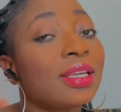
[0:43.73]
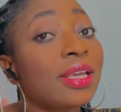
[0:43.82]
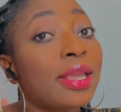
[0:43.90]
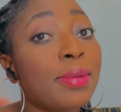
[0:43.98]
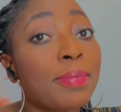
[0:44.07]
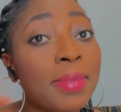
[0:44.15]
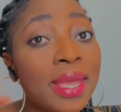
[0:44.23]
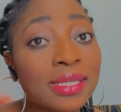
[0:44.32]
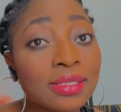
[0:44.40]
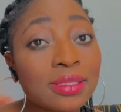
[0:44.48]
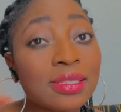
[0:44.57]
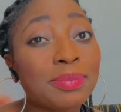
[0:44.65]
it makes
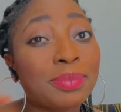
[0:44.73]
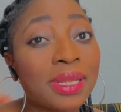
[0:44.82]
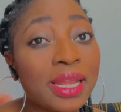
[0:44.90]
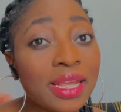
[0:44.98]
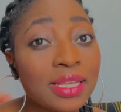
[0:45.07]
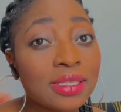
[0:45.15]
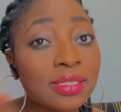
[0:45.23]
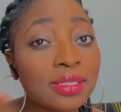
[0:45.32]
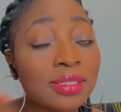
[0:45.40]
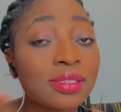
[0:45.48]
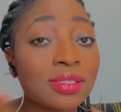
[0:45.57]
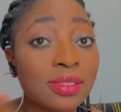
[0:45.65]
the place,
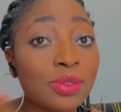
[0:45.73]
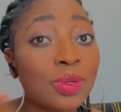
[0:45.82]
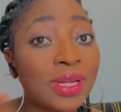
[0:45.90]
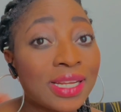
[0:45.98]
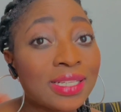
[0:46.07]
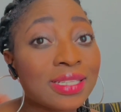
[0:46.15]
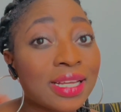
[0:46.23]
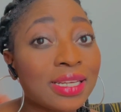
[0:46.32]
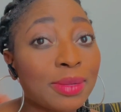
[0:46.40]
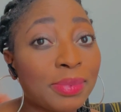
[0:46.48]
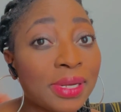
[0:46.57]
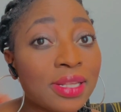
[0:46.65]
you understand
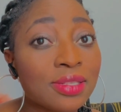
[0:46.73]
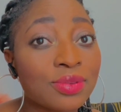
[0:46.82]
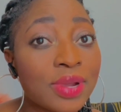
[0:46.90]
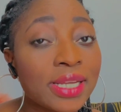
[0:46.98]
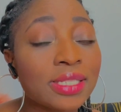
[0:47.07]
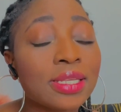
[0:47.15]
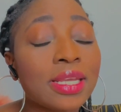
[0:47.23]
the place, right?